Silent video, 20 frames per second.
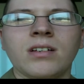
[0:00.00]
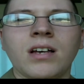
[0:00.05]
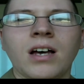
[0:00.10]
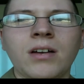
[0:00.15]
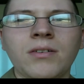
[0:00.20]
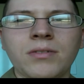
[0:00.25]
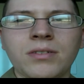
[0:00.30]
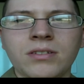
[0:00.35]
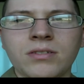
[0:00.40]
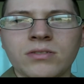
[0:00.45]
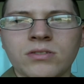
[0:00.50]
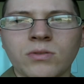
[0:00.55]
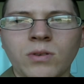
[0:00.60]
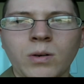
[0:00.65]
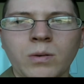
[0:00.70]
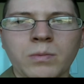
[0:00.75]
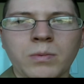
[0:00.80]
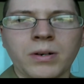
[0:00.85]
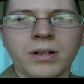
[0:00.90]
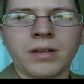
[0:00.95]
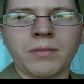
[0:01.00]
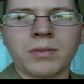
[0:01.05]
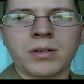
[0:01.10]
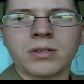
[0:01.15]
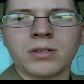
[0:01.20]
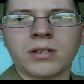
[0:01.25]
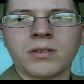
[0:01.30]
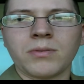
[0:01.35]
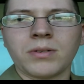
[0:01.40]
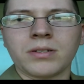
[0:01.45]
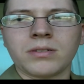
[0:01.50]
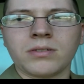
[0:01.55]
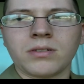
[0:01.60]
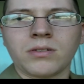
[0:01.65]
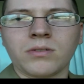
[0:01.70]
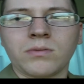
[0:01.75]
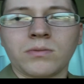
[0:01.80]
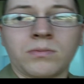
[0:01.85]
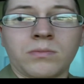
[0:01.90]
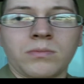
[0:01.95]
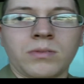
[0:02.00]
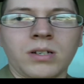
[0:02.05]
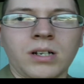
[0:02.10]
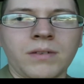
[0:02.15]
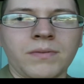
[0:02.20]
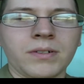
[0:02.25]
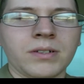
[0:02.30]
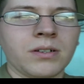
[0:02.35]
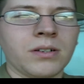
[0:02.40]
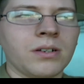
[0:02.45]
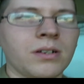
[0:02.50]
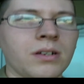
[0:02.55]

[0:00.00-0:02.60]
I don't really use the whammy bar that much anyway, so whatever.